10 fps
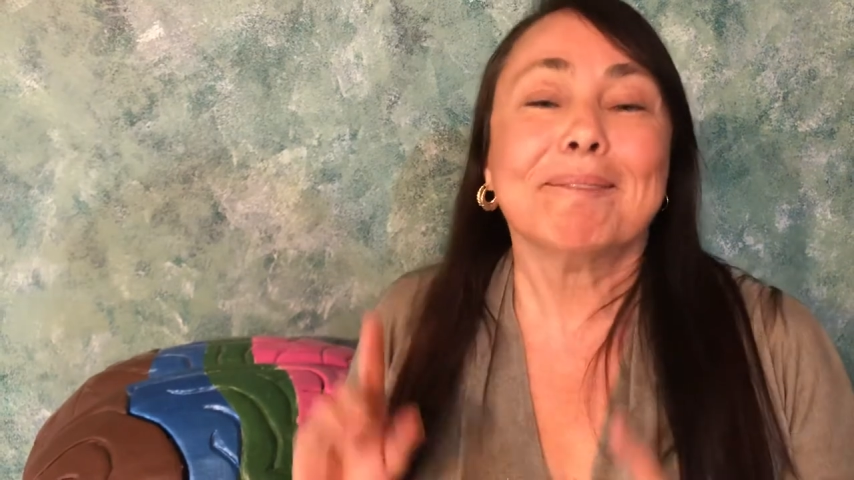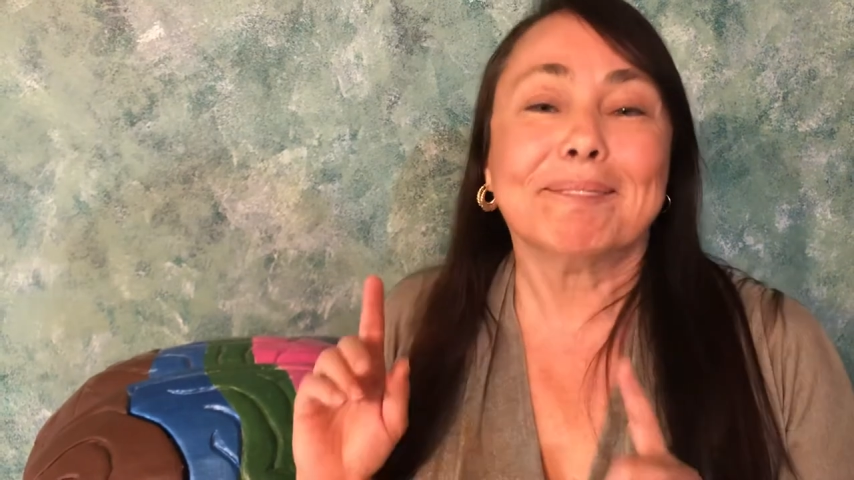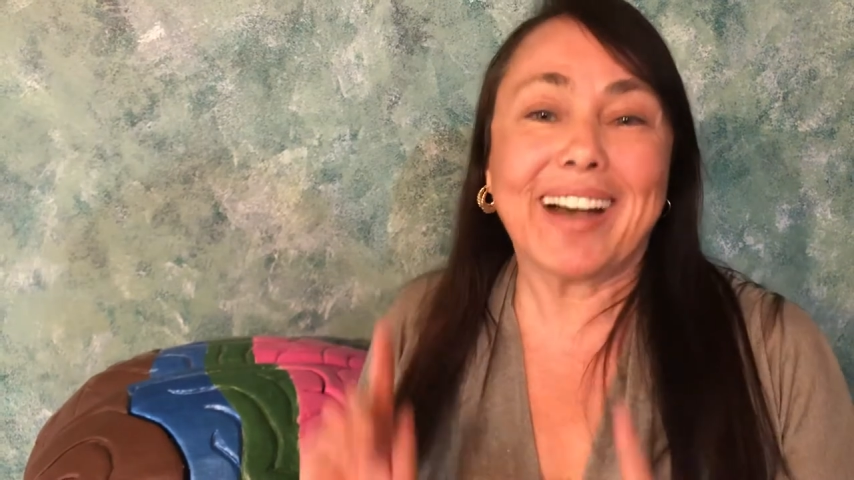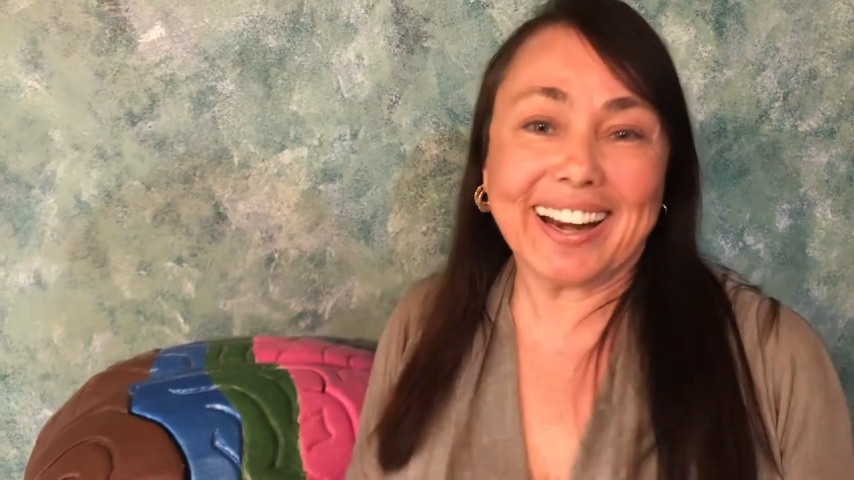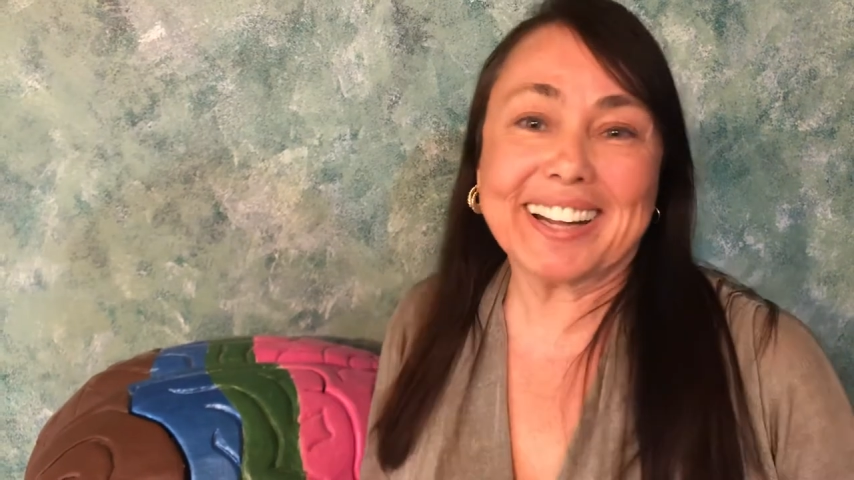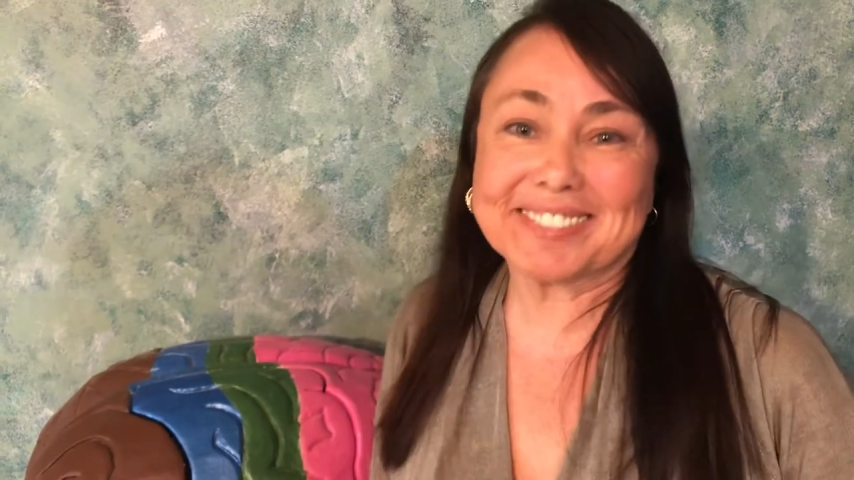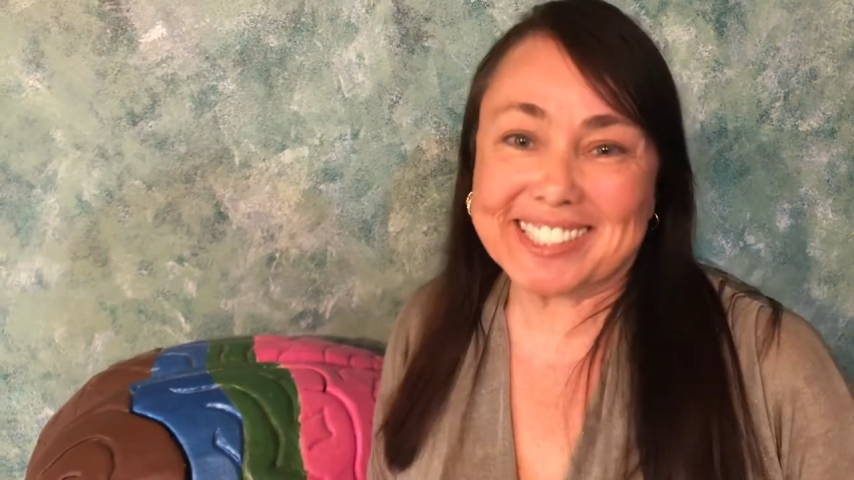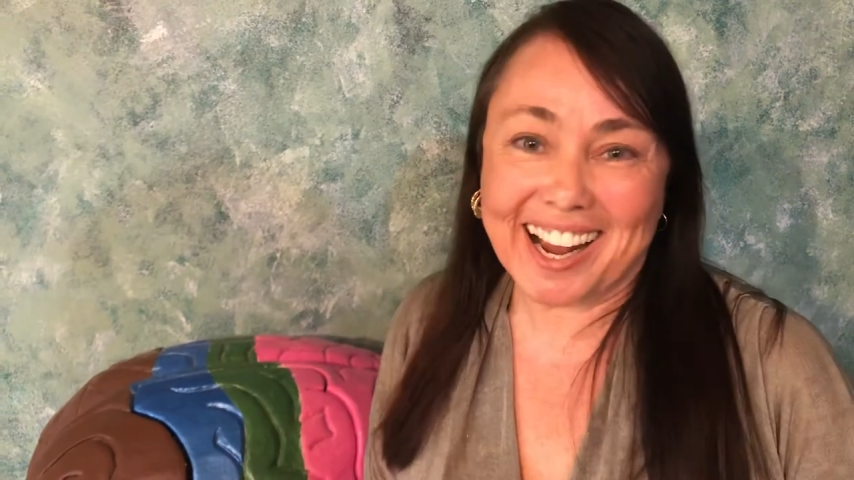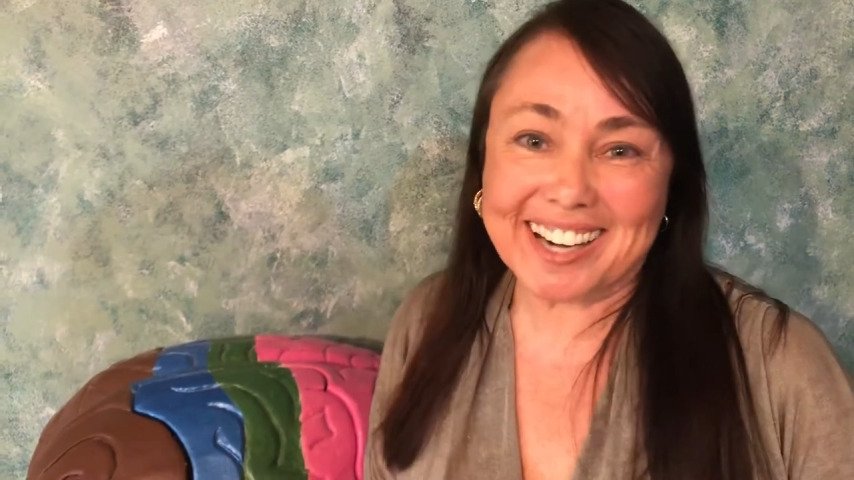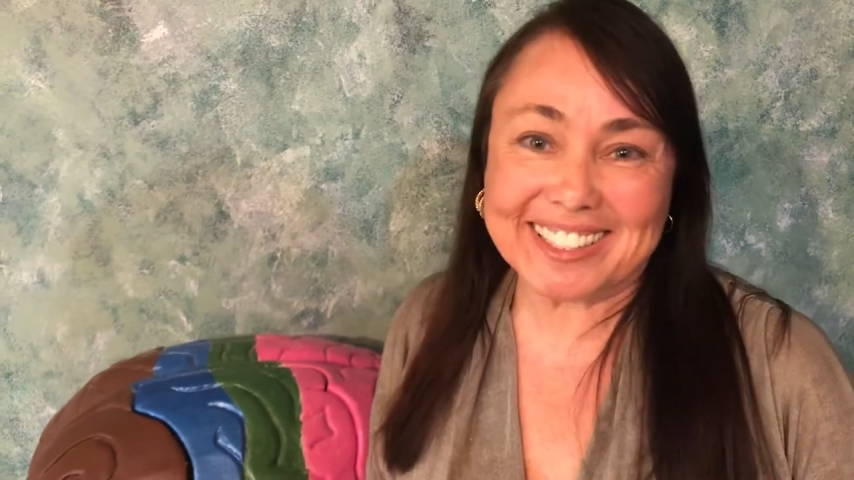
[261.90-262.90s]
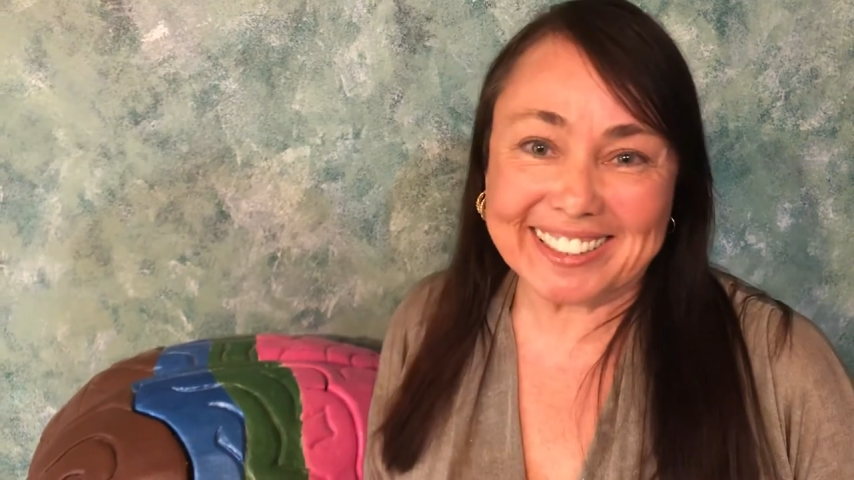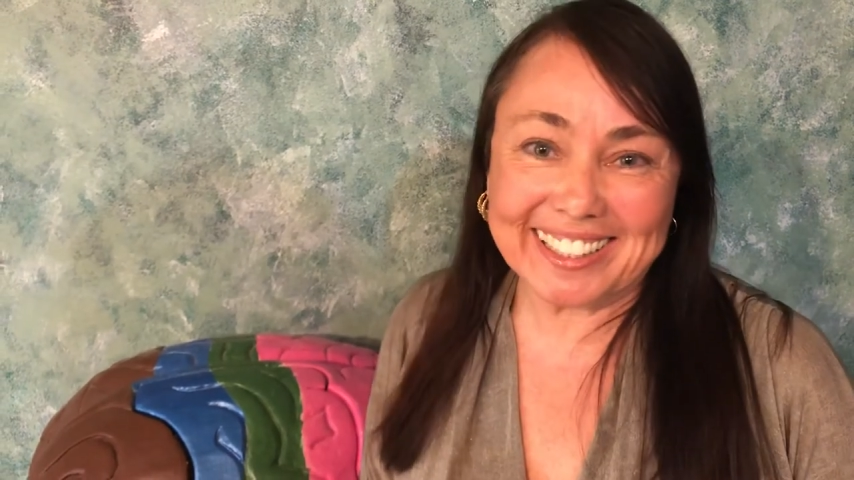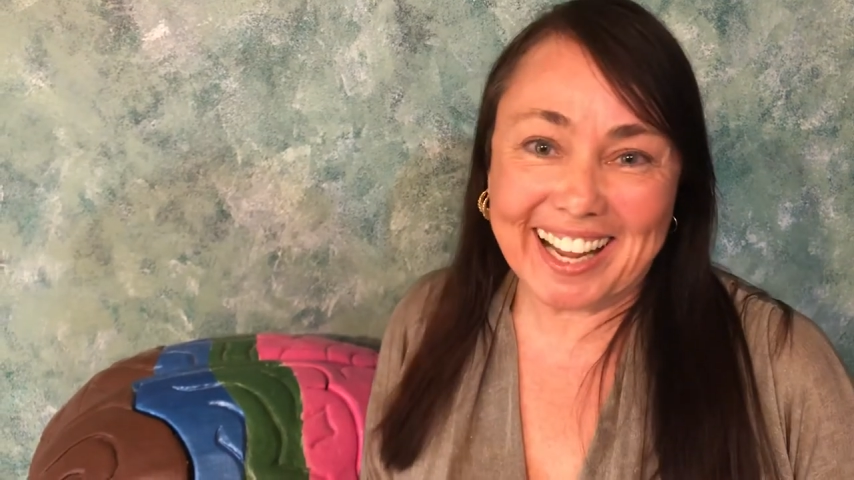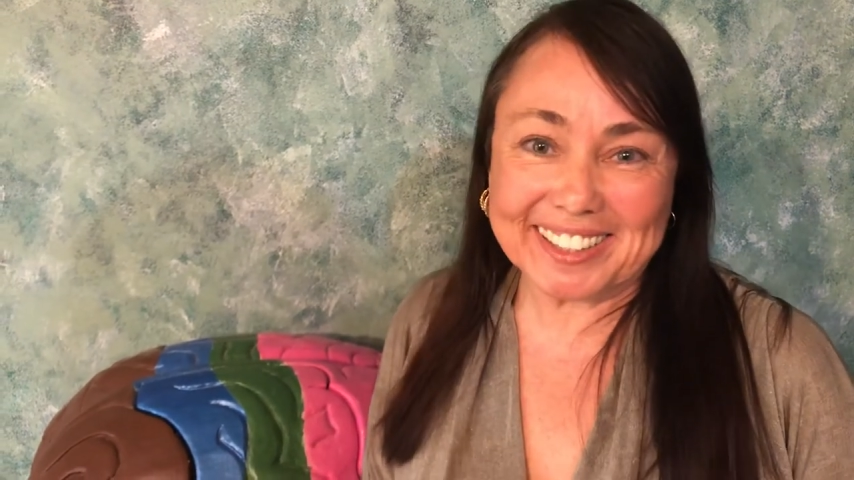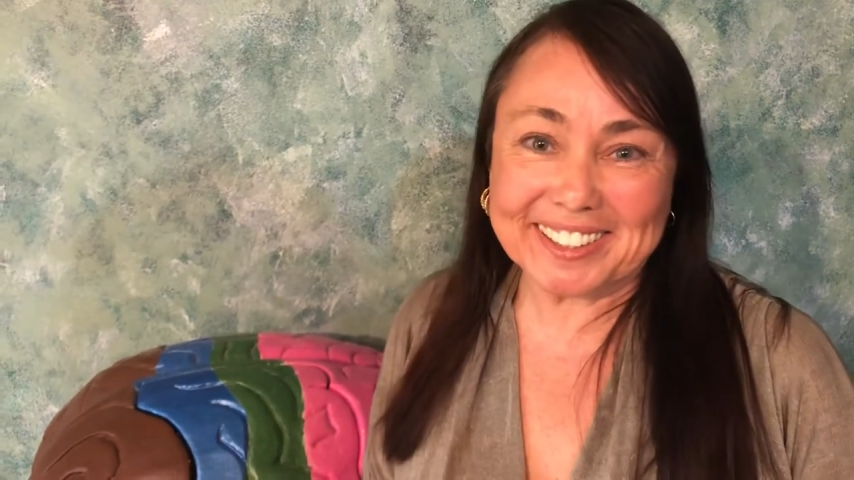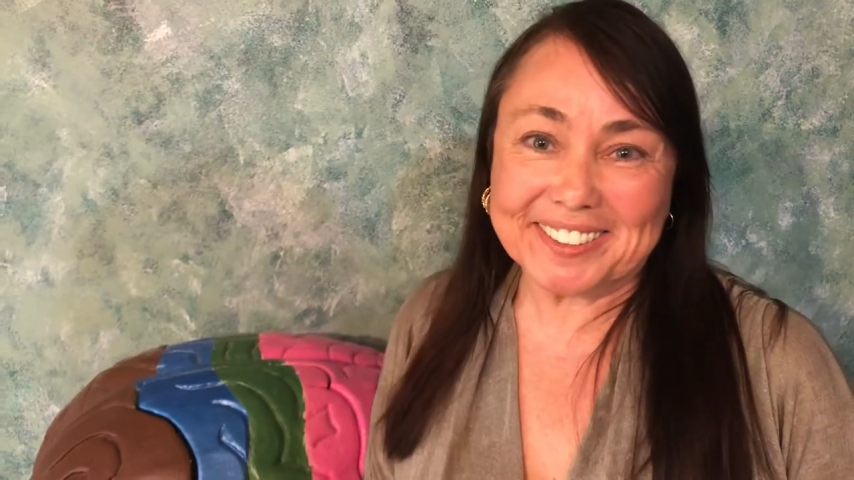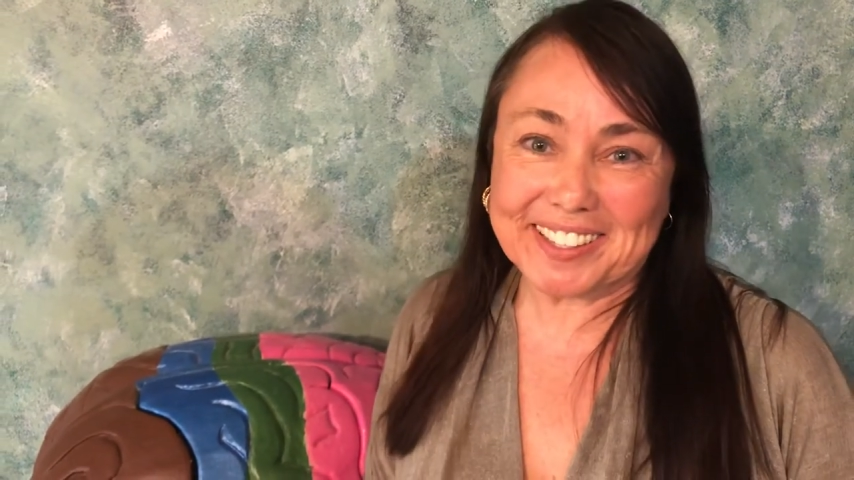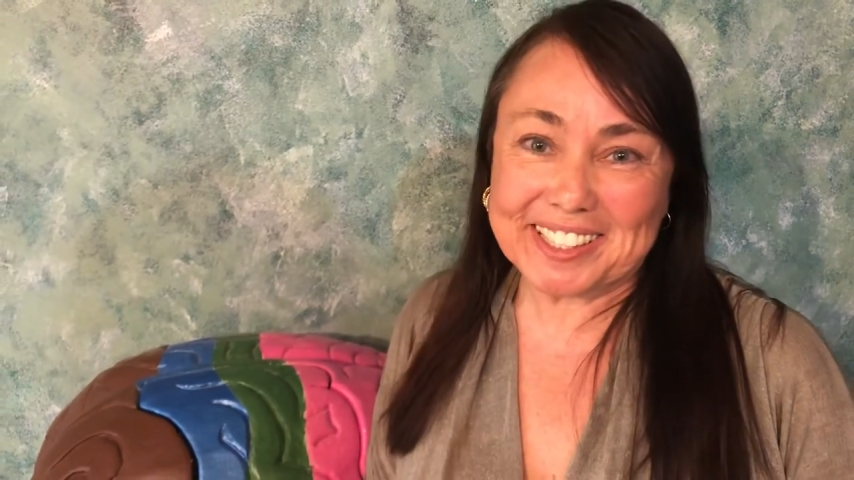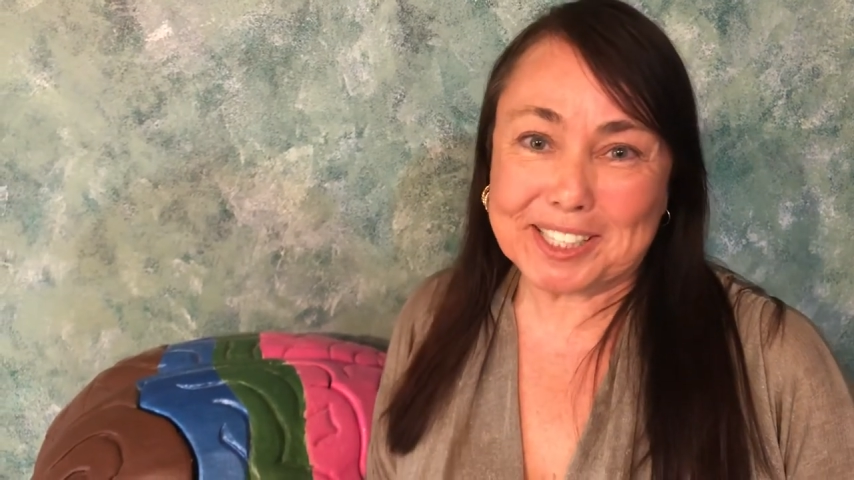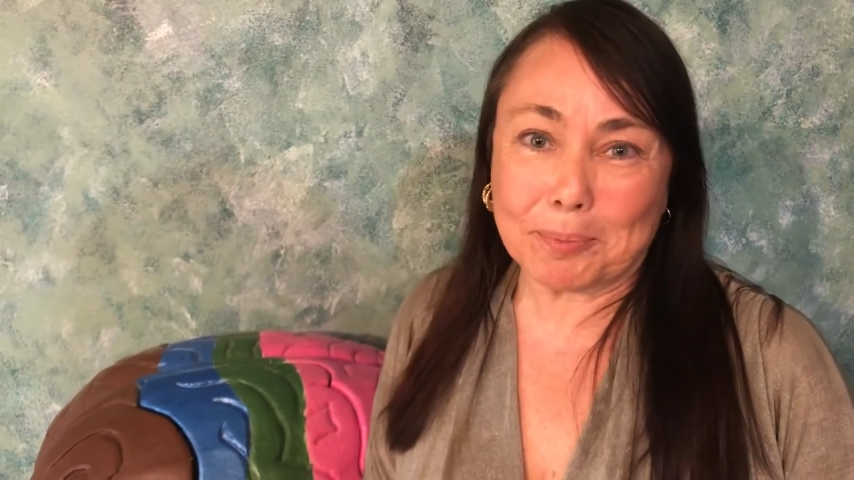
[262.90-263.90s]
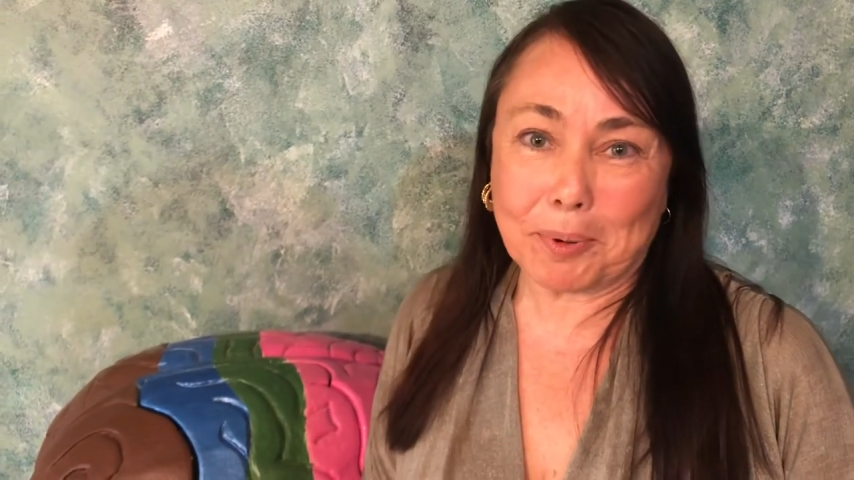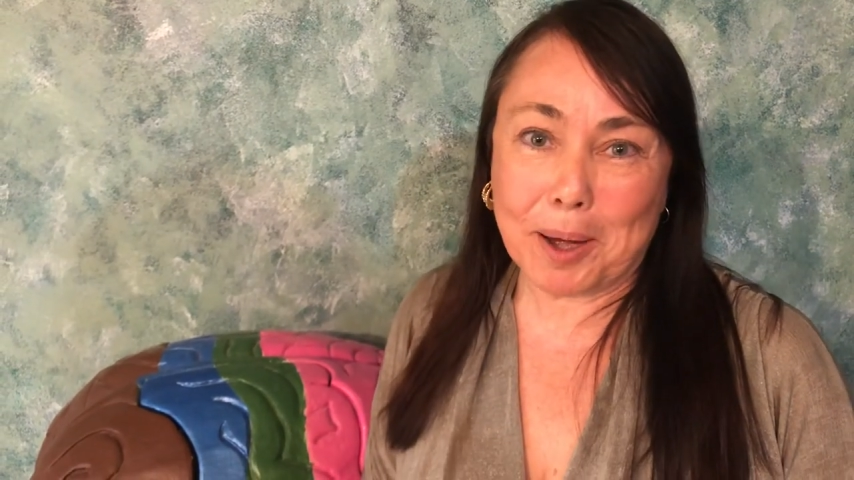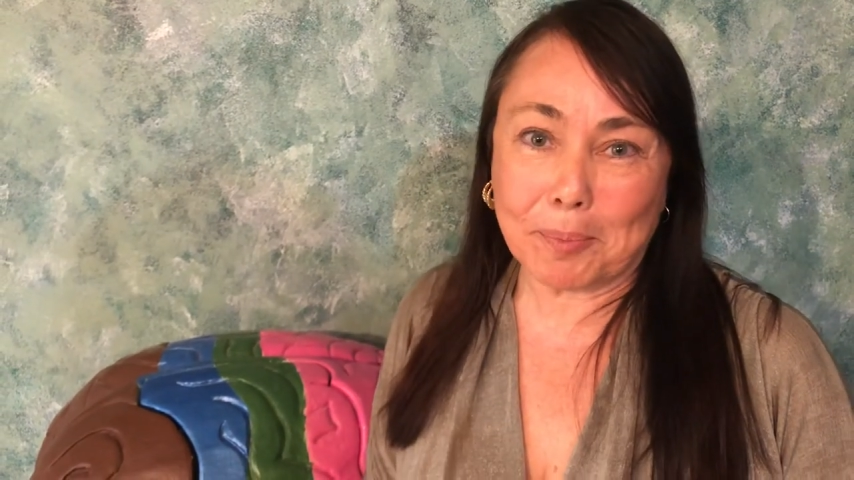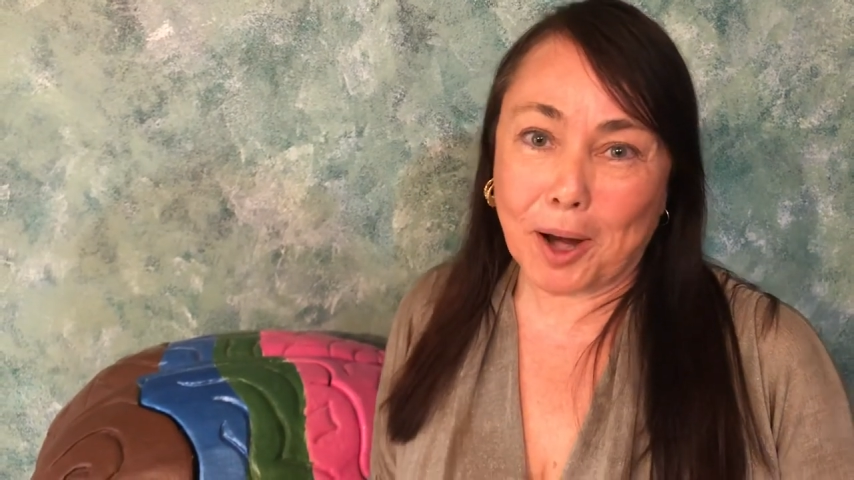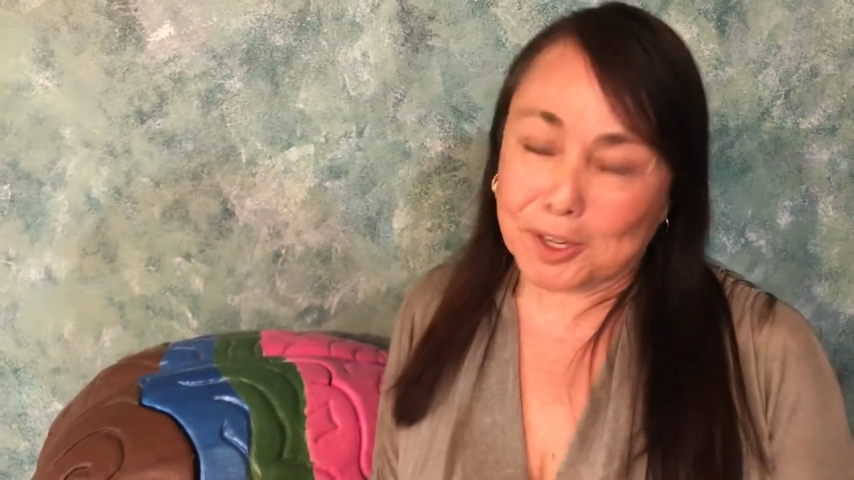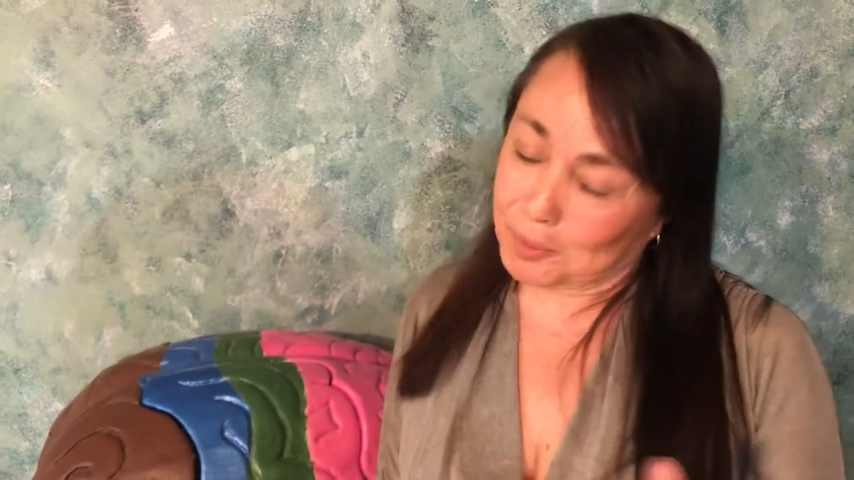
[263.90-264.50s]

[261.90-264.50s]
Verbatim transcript: My name's Dr. Lynette Louise, the Brain Broad.